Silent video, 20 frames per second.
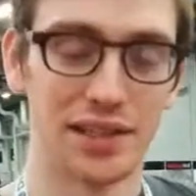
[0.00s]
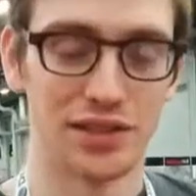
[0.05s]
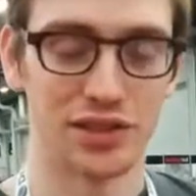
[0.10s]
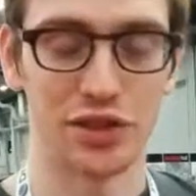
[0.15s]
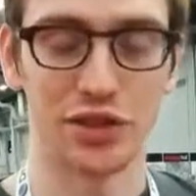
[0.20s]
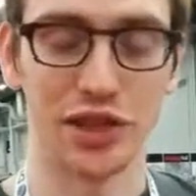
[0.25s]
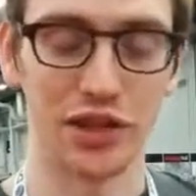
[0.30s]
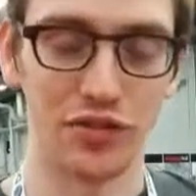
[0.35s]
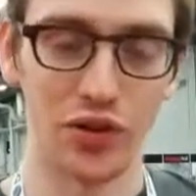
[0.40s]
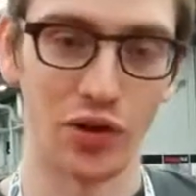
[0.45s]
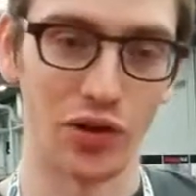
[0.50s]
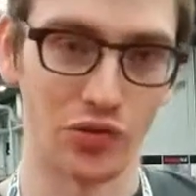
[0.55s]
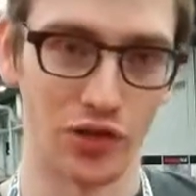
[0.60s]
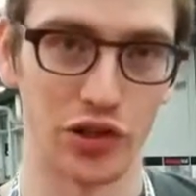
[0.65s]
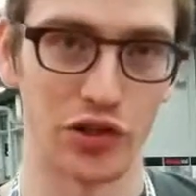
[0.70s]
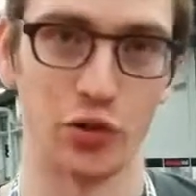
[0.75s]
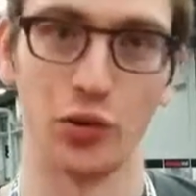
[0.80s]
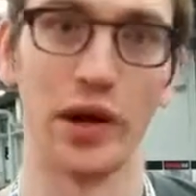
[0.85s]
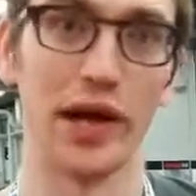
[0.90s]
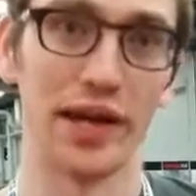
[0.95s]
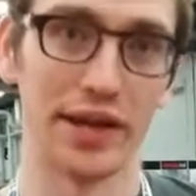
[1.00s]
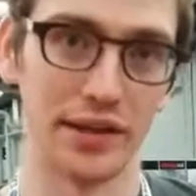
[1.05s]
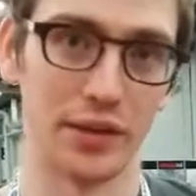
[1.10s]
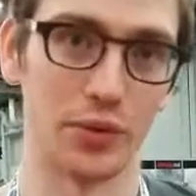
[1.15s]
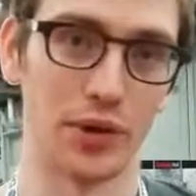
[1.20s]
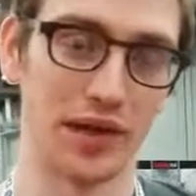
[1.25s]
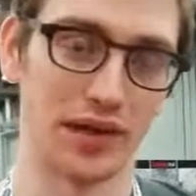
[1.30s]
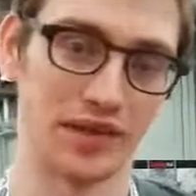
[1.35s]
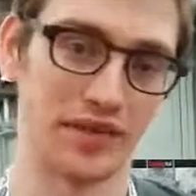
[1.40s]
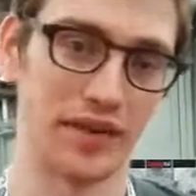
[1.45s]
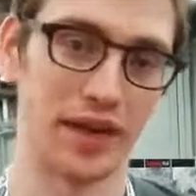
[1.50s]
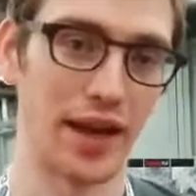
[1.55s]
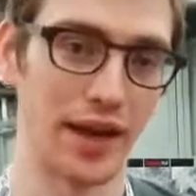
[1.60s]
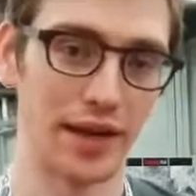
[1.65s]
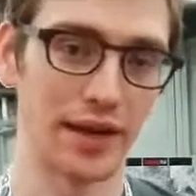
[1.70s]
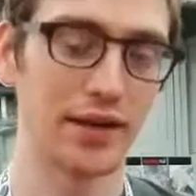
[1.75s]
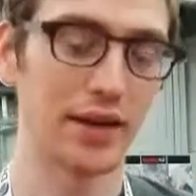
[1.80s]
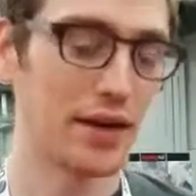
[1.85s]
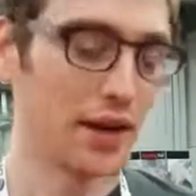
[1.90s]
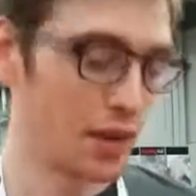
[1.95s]
so give you a visual aid to what it's
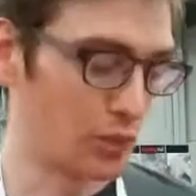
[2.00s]
saying.